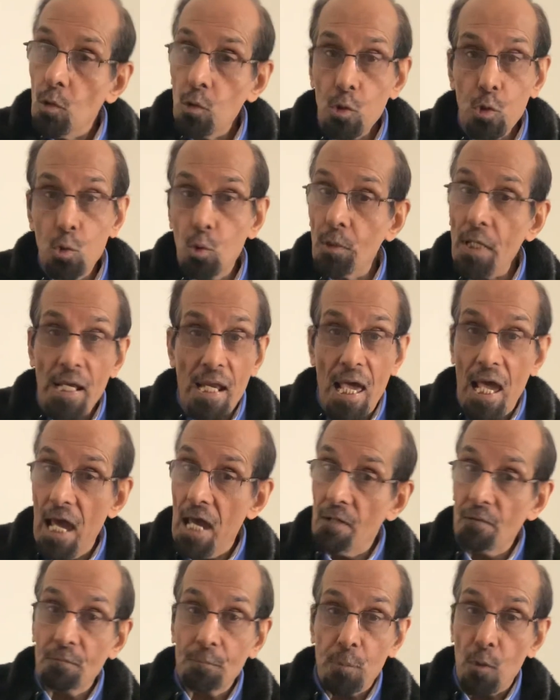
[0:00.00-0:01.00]
you can
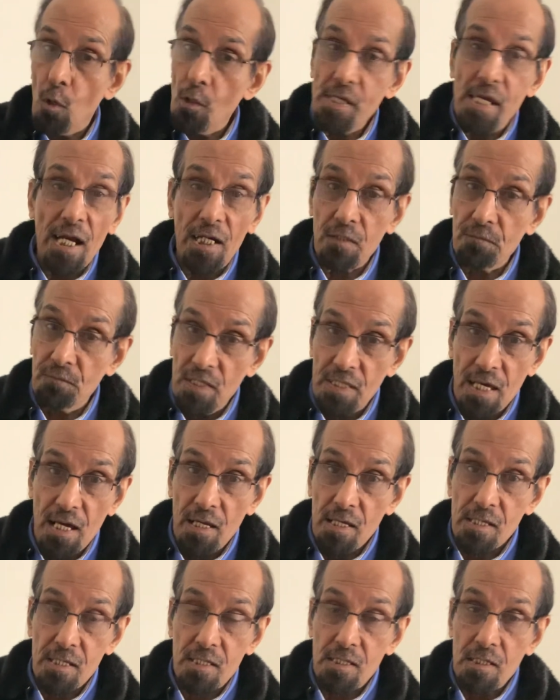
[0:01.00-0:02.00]
have project with
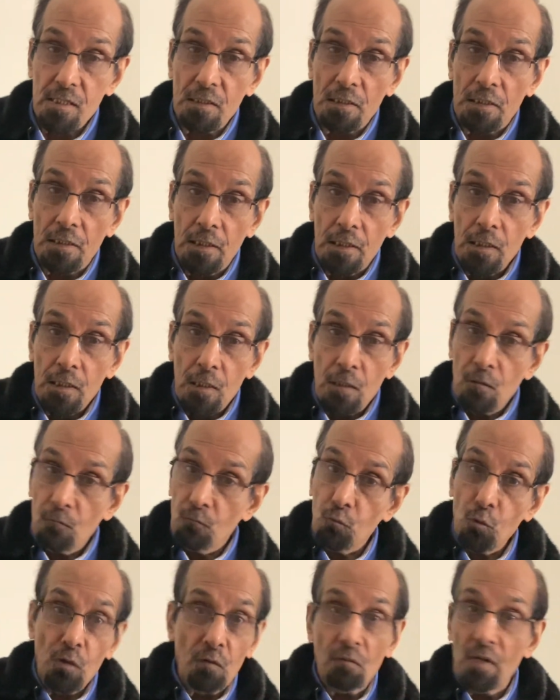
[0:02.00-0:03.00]
us.
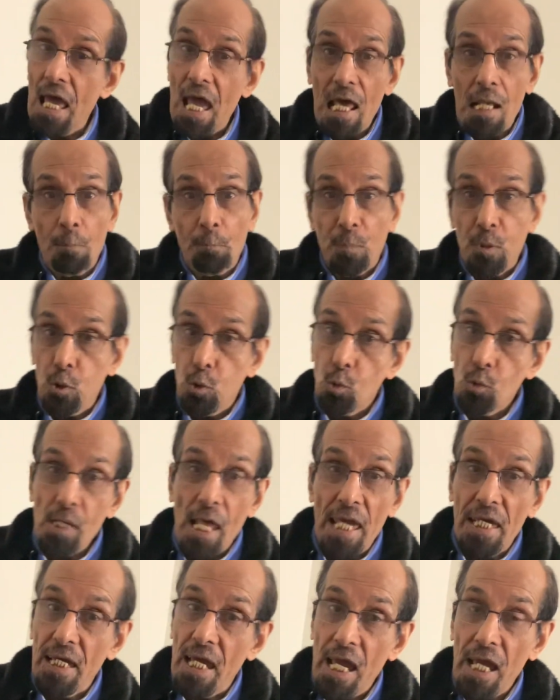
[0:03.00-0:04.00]
We will help you
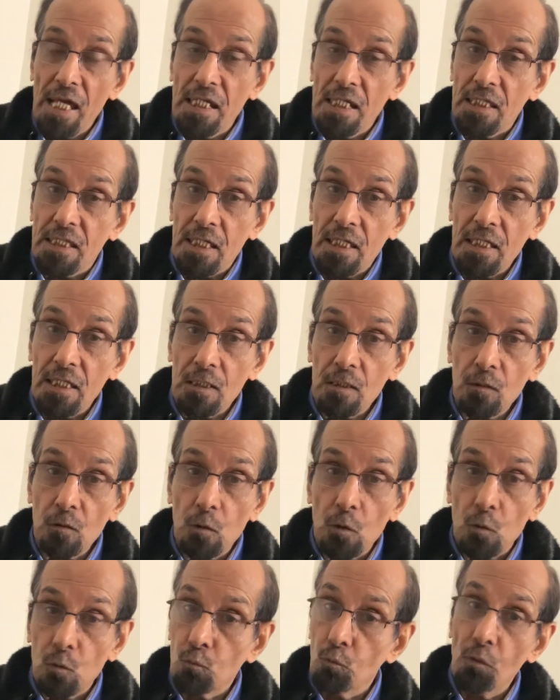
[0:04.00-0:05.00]
like anything.
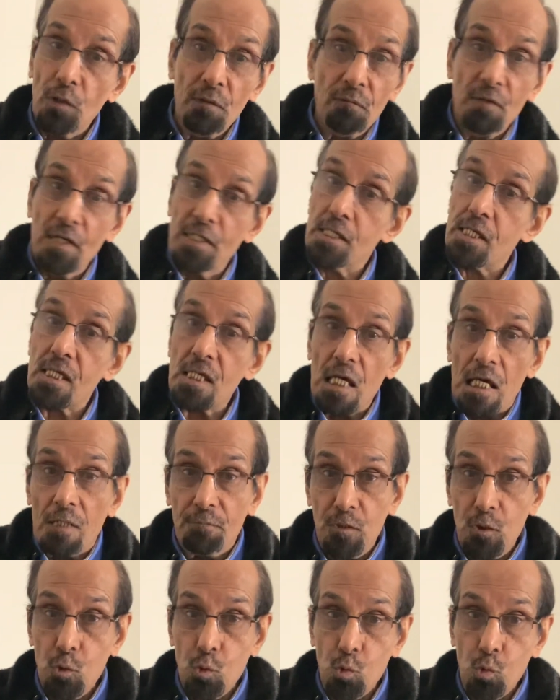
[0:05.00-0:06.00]
We will
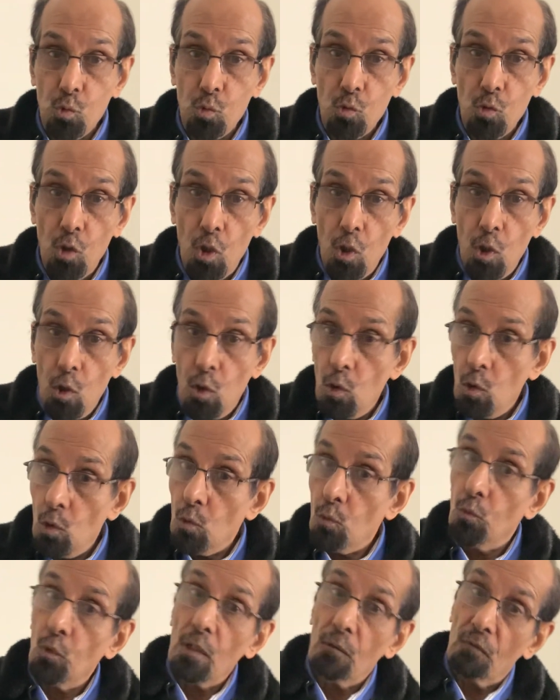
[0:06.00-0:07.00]
serve you.
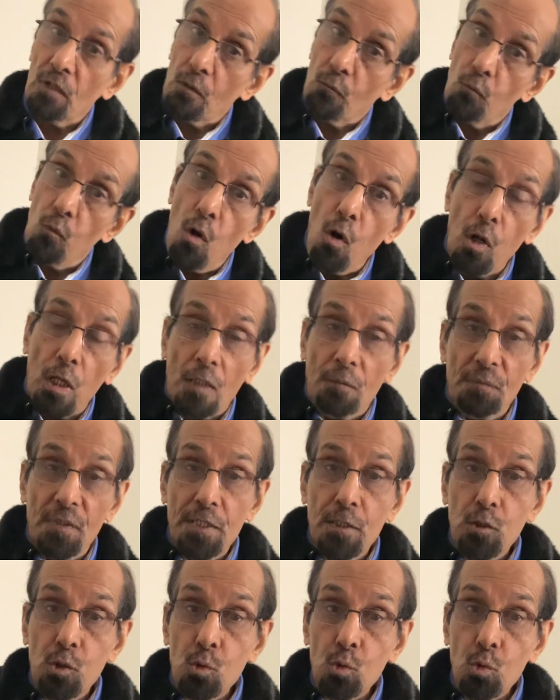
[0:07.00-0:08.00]
We will walk
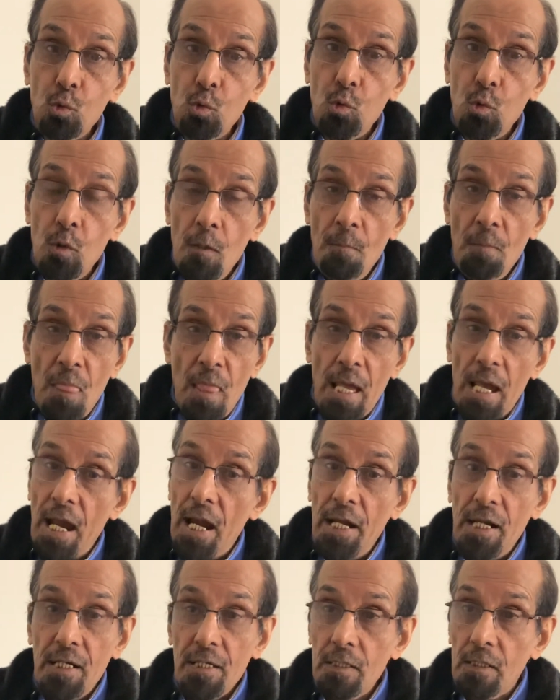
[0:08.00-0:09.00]
with you,
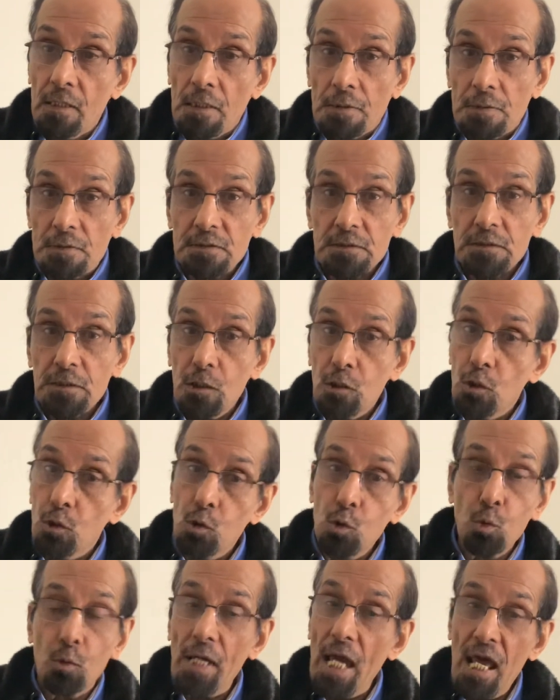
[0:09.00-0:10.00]
and
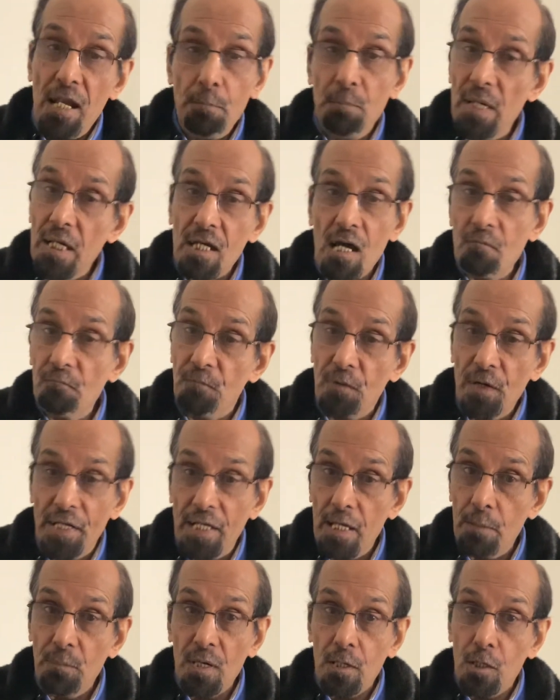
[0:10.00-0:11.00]
you can be
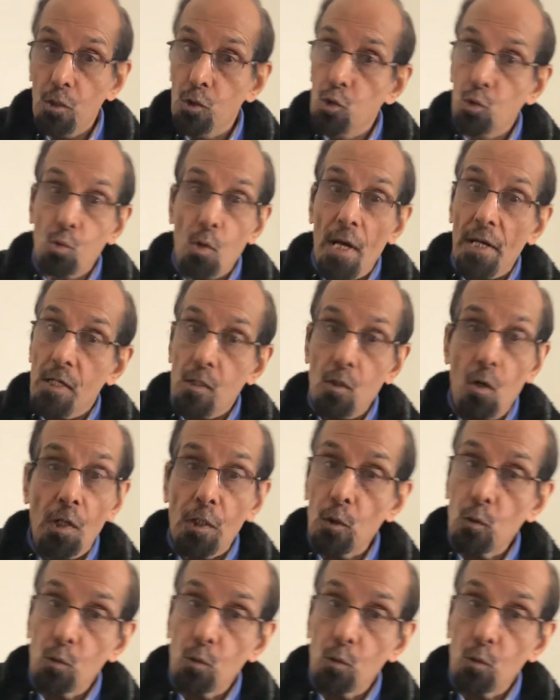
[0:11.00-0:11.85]
comfortable. You are not